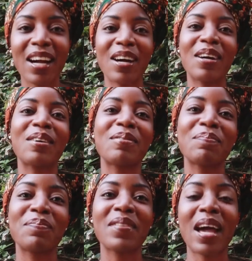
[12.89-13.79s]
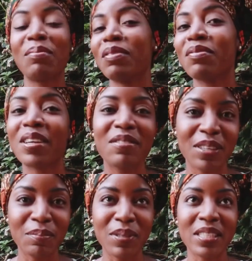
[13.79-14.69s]
I've been
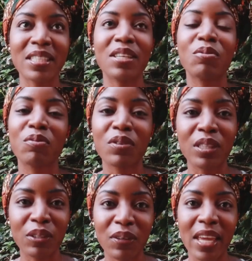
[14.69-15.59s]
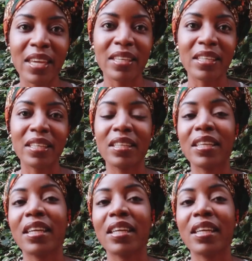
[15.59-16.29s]
very busy with relocating,